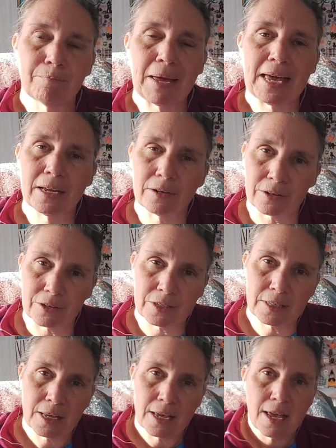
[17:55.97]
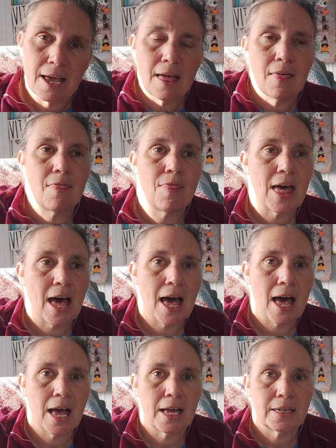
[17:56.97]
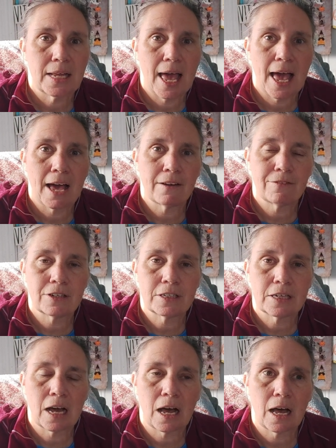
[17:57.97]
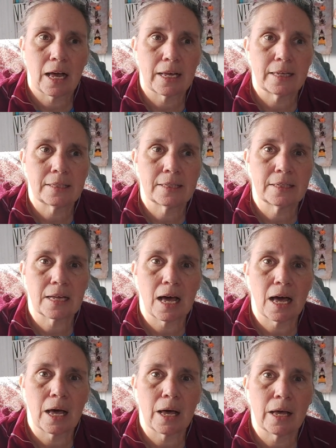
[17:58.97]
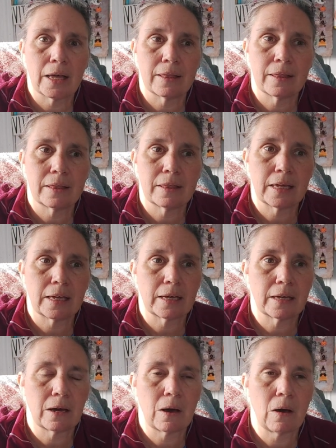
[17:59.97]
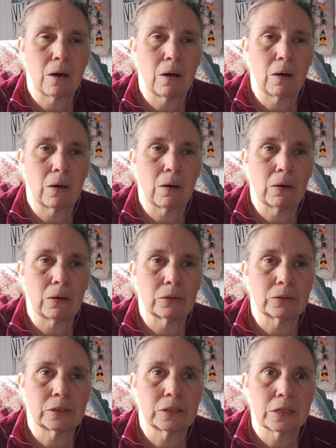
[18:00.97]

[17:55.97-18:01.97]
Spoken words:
banners that advertised a thing called,